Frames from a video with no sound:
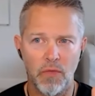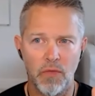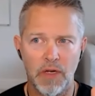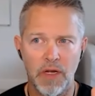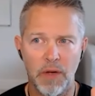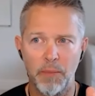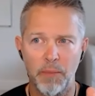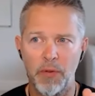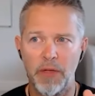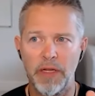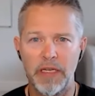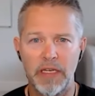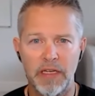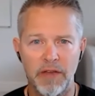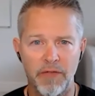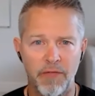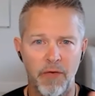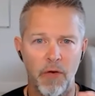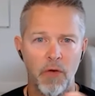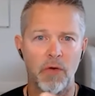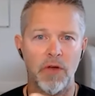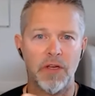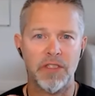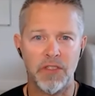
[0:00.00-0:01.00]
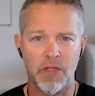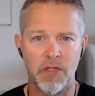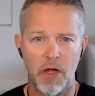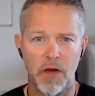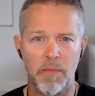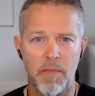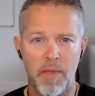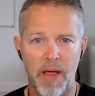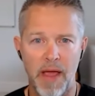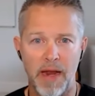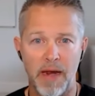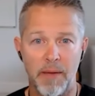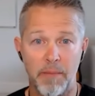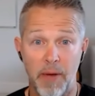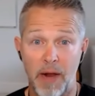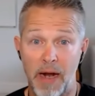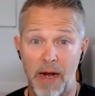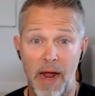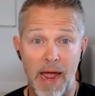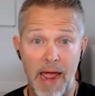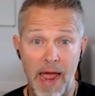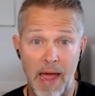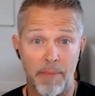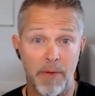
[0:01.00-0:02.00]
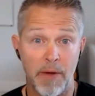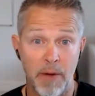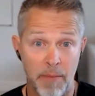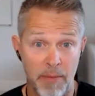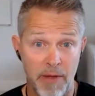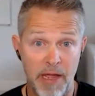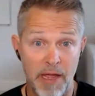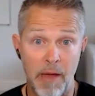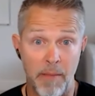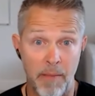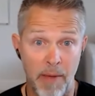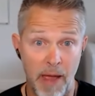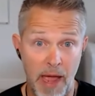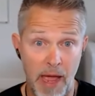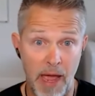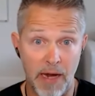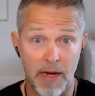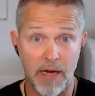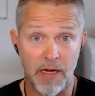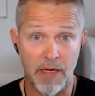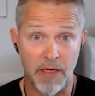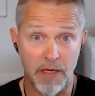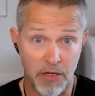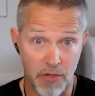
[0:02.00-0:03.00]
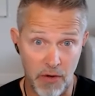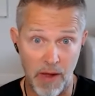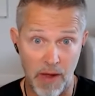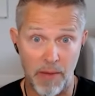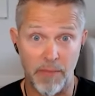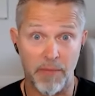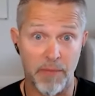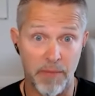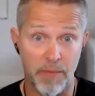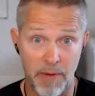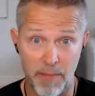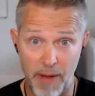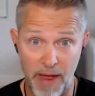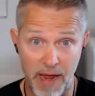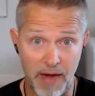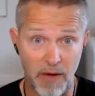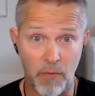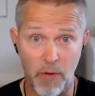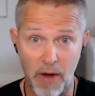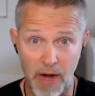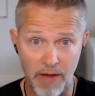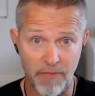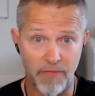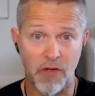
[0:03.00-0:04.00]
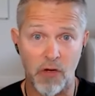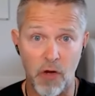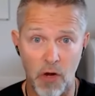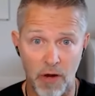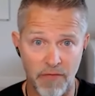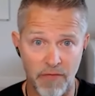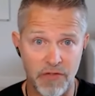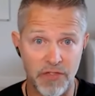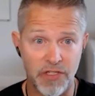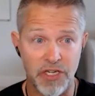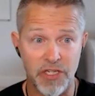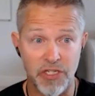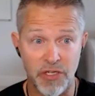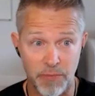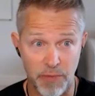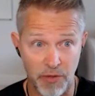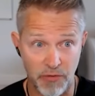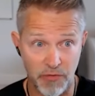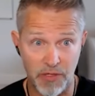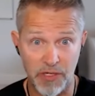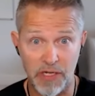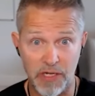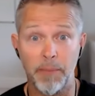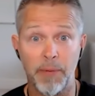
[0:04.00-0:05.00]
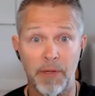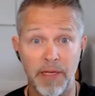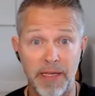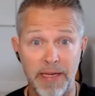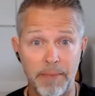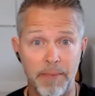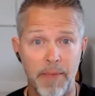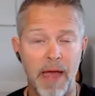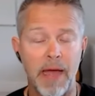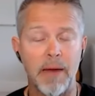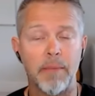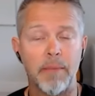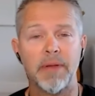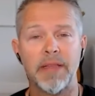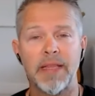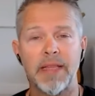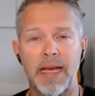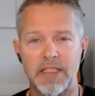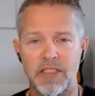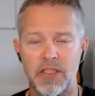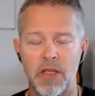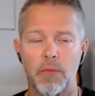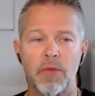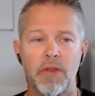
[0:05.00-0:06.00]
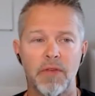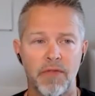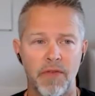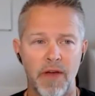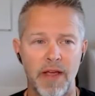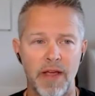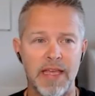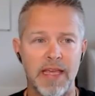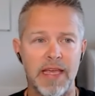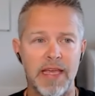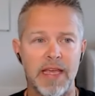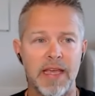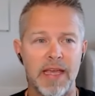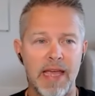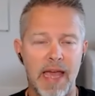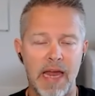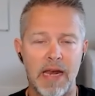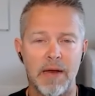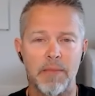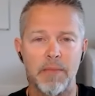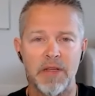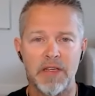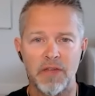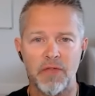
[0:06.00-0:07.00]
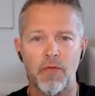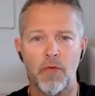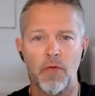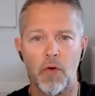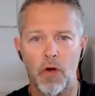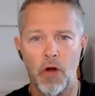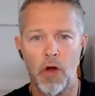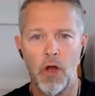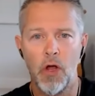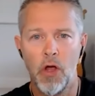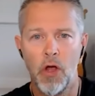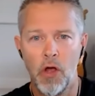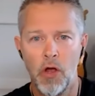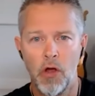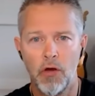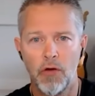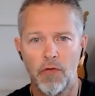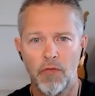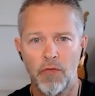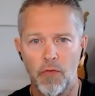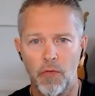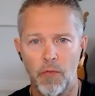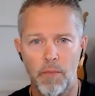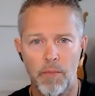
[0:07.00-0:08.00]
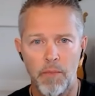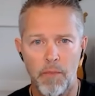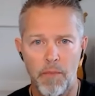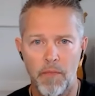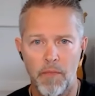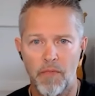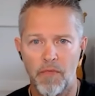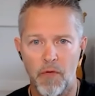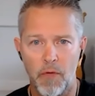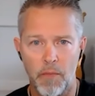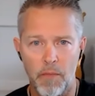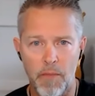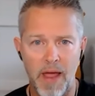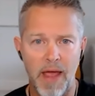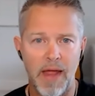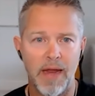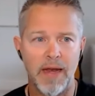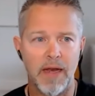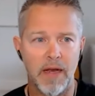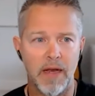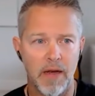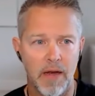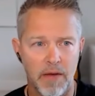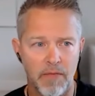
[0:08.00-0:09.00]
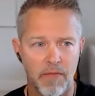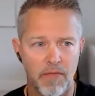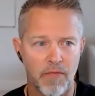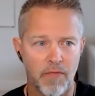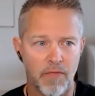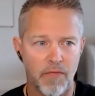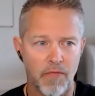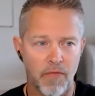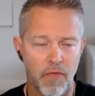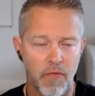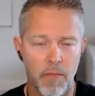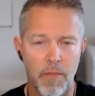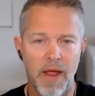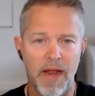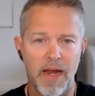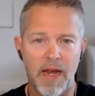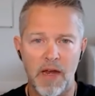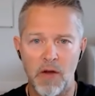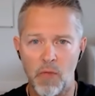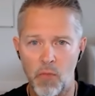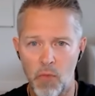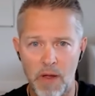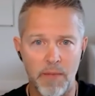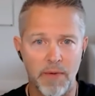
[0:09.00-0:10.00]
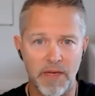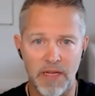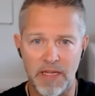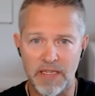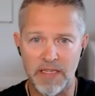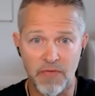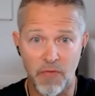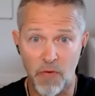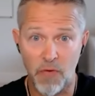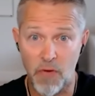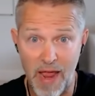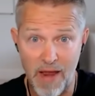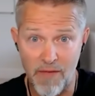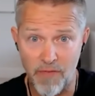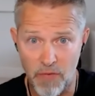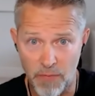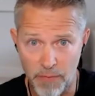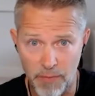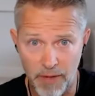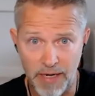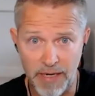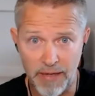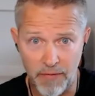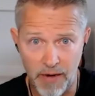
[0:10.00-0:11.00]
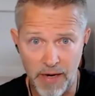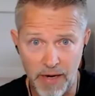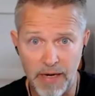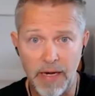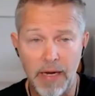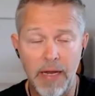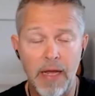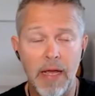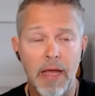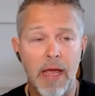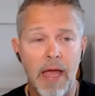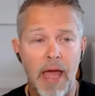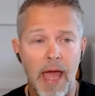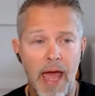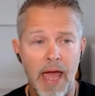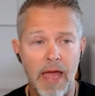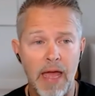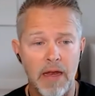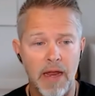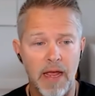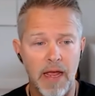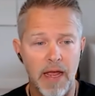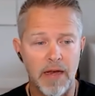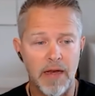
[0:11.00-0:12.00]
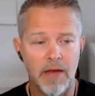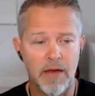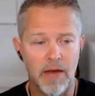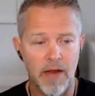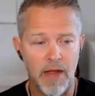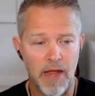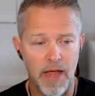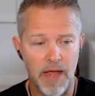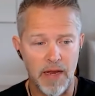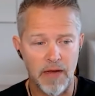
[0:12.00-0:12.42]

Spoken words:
completely focused on men, but I happen to be a man and you happen to be a man, and we're having a conversation about the complete man, but that's not what the Viking Academy is for men and for men and women, like for everybody. Right. And